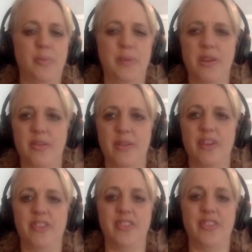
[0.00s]
will be in a
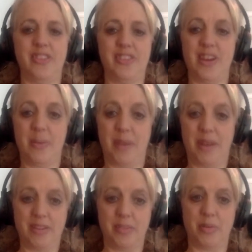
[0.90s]
rush and this is not
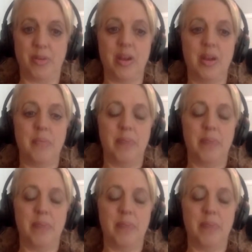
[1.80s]
possible.